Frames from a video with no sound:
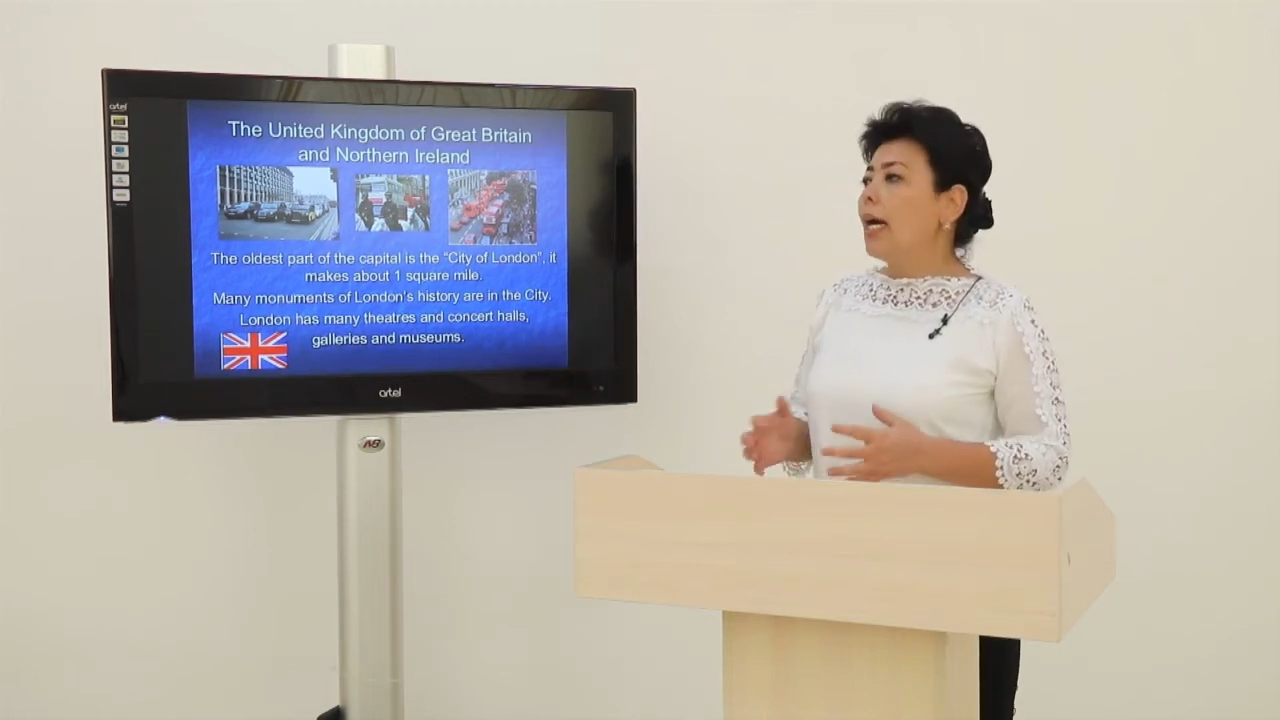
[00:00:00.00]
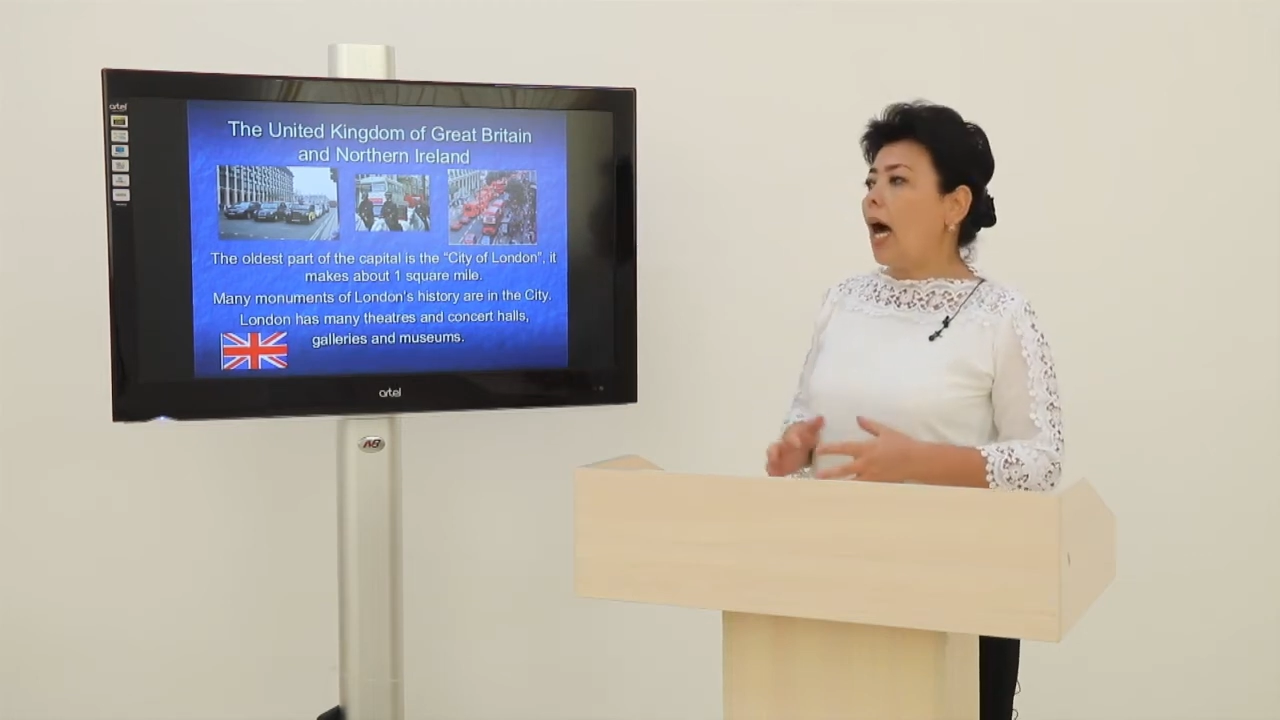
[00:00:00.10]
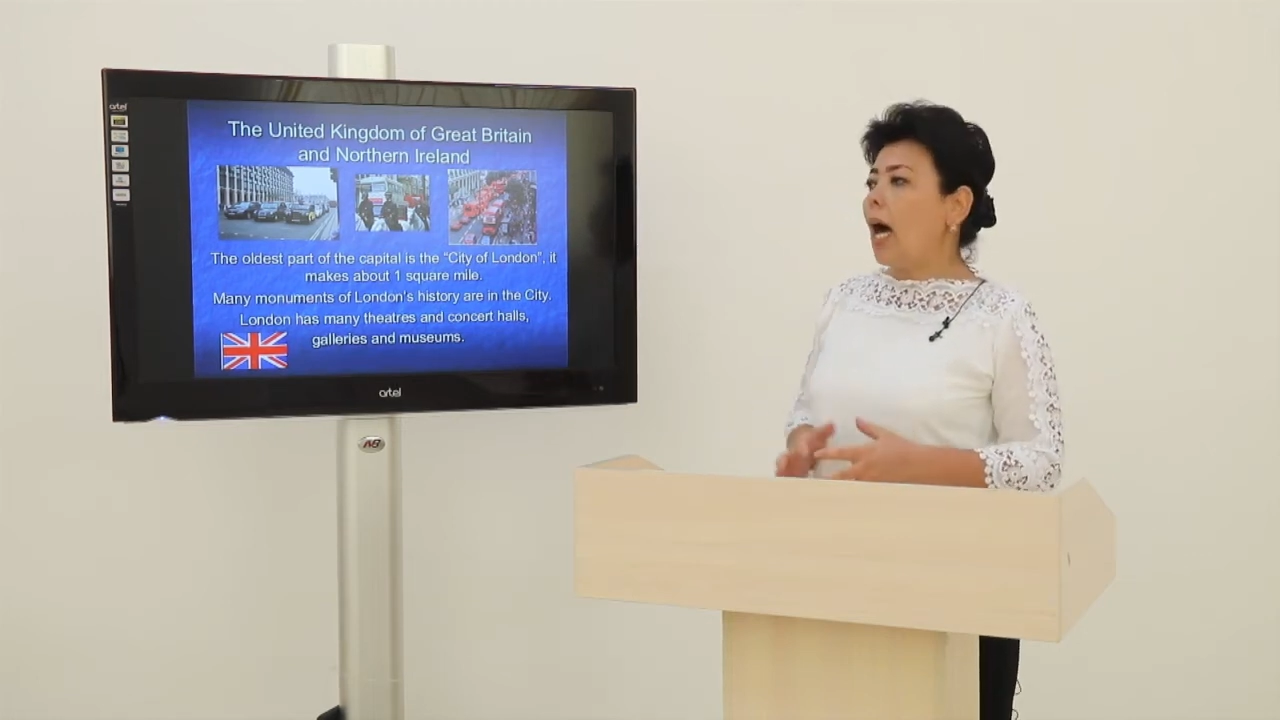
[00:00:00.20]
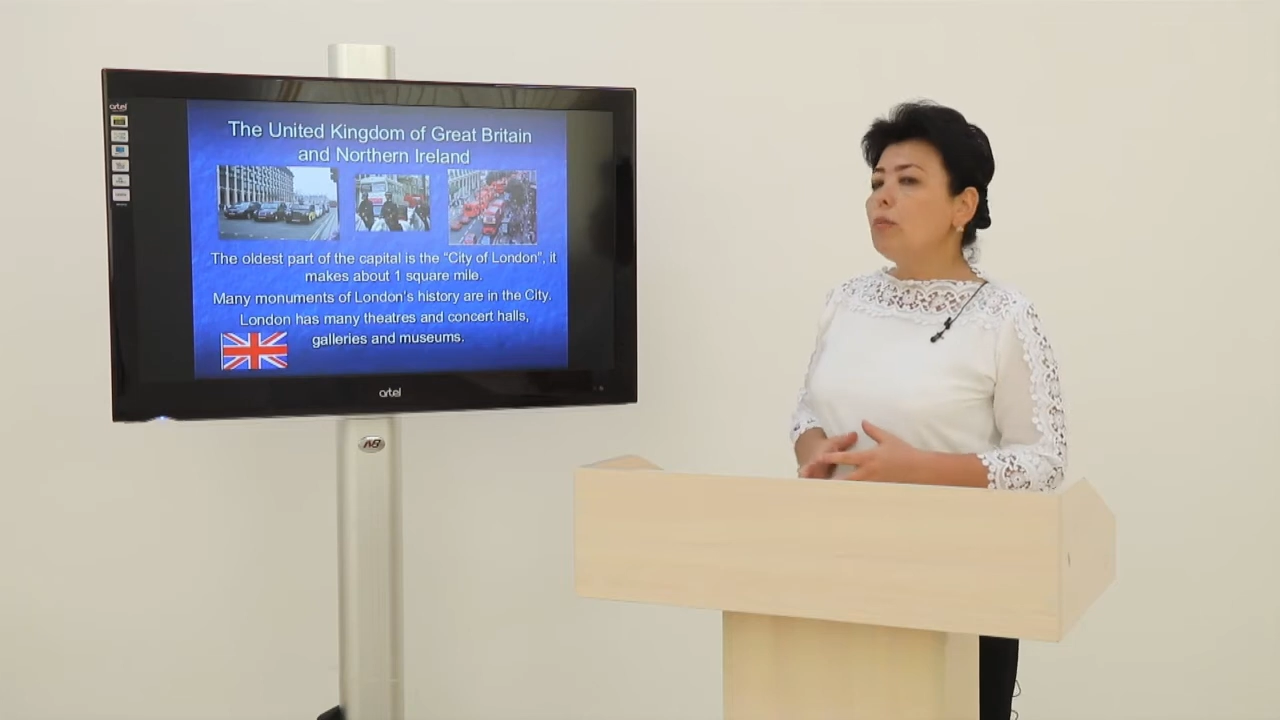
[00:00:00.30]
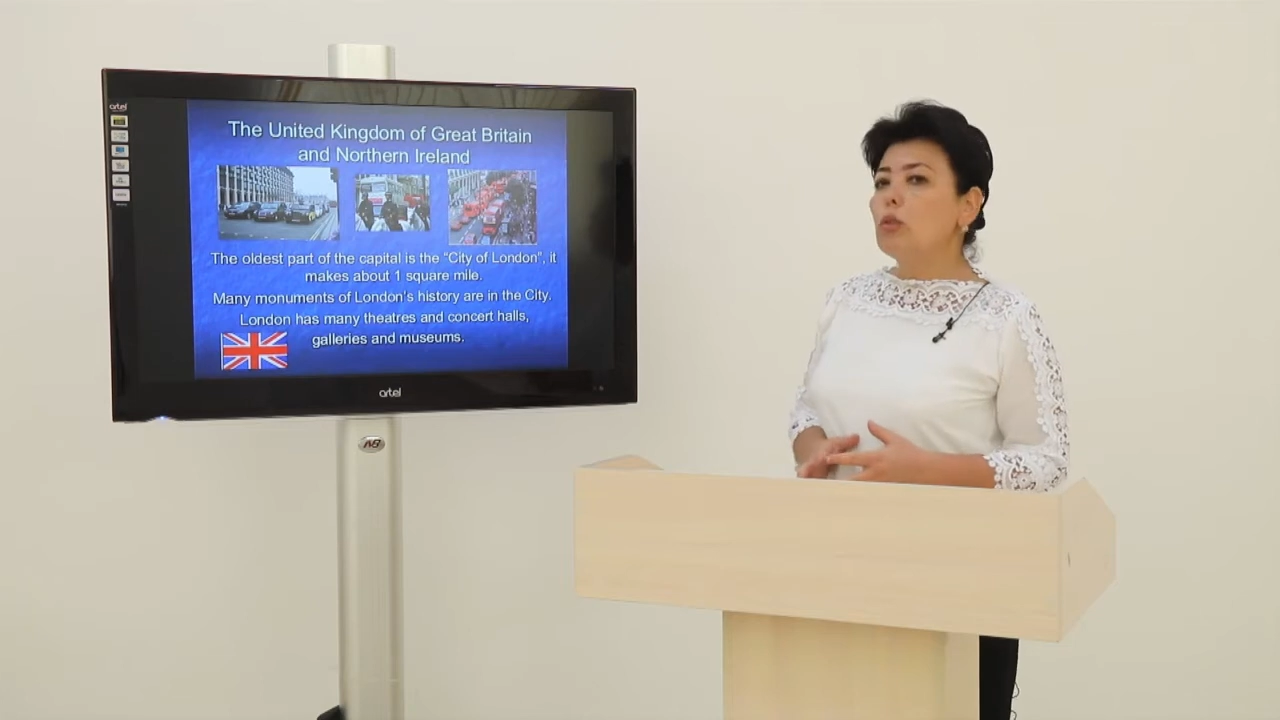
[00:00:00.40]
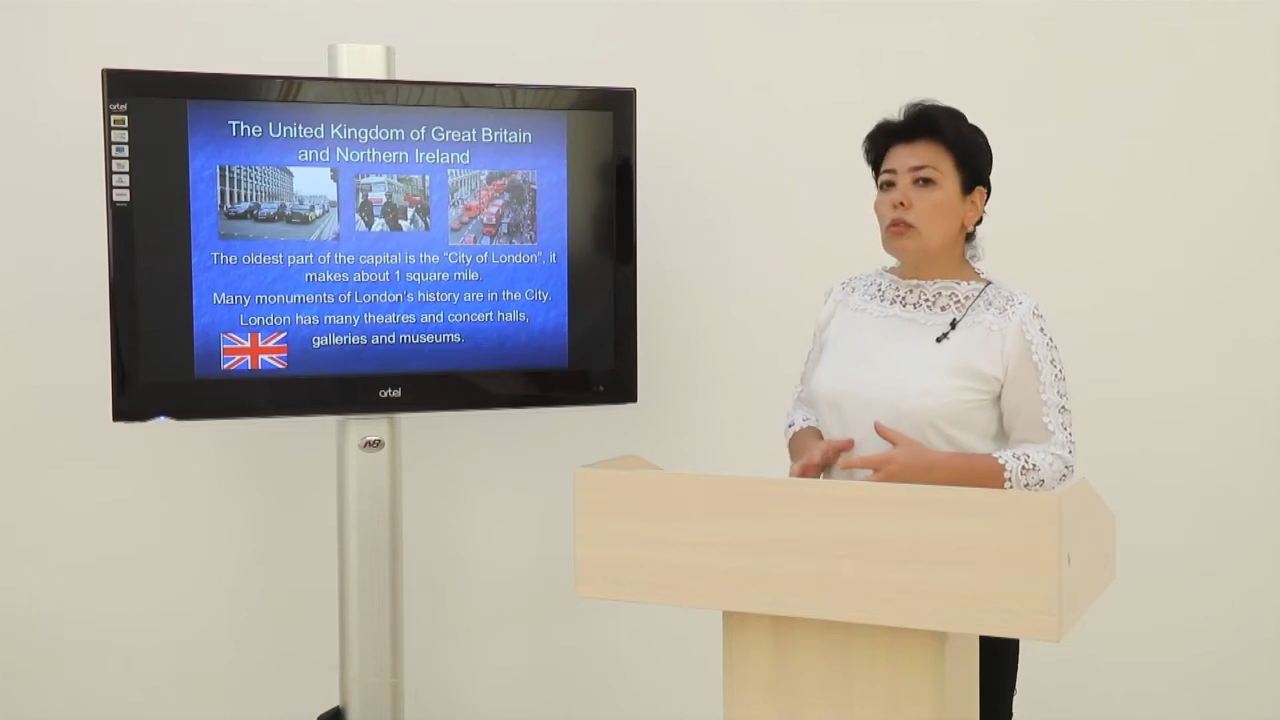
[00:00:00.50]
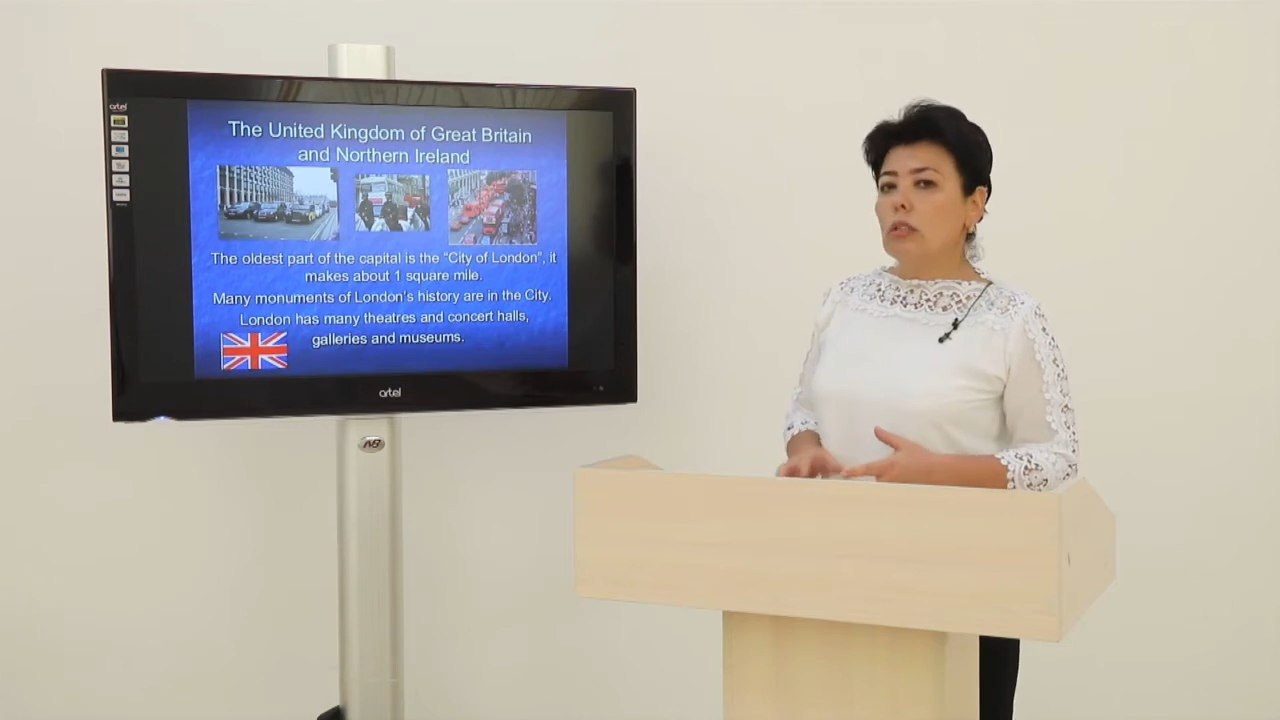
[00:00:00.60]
come to